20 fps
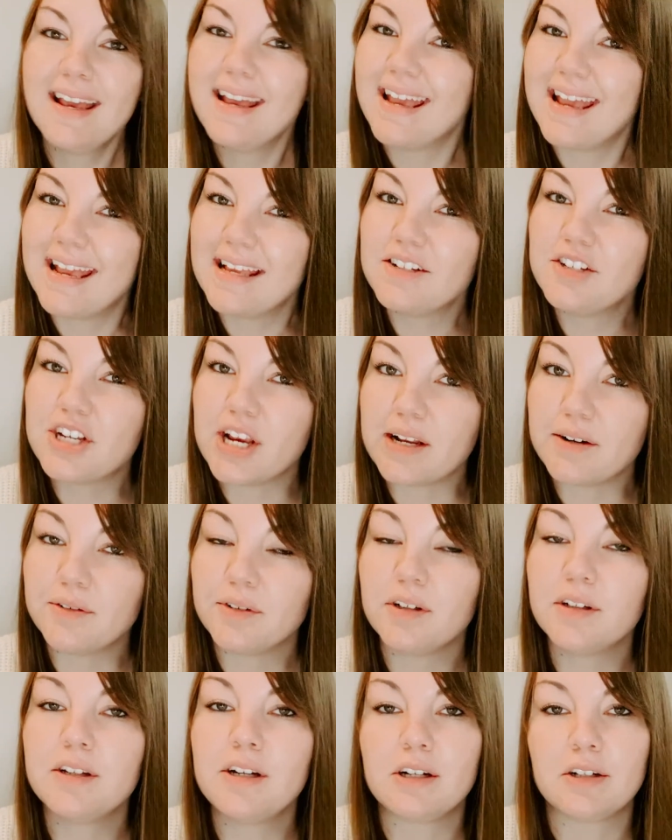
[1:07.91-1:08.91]
In
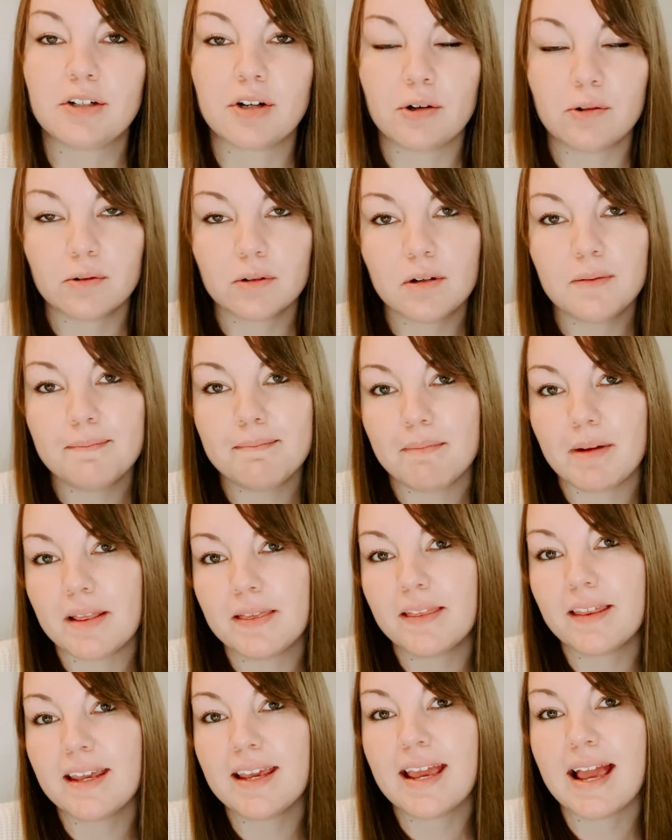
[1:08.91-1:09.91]
general, your total
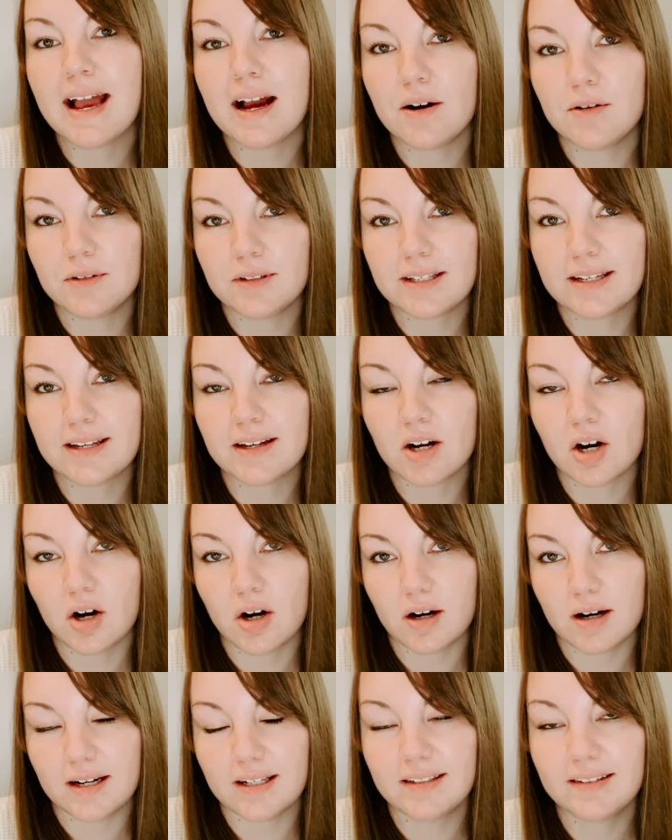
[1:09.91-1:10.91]
monthly housing
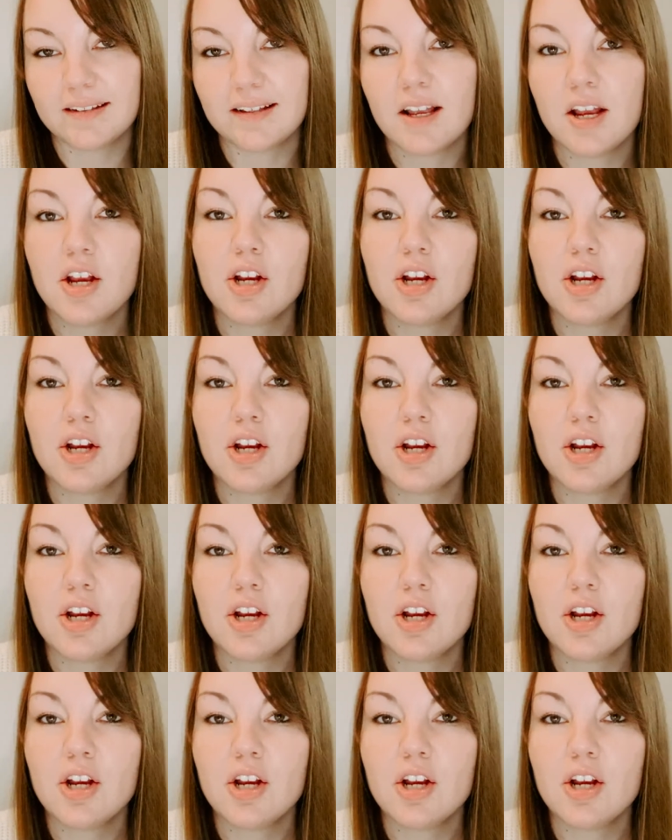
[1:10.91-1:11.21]
costs